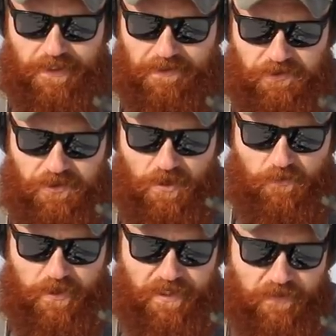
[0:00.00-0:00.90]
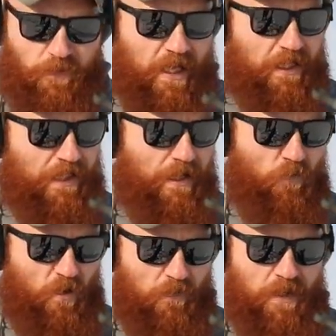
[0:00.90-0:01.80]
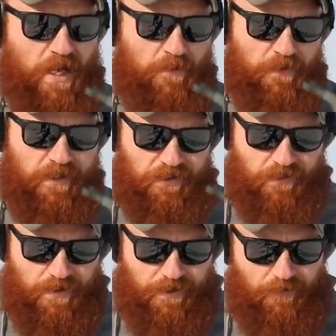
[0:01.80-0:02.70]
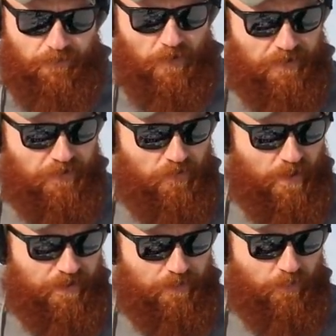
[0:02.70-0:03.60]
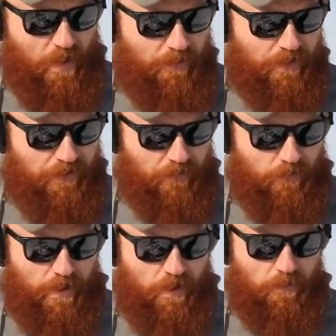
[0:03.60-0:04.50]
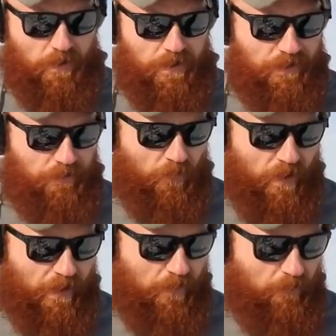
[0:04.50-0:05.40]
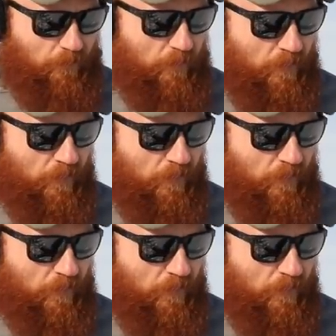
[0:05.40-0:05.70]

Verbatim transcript: like to start with, we did have one reliability issue, although I don't fault it too much. It probably does require a pretty decent break-in.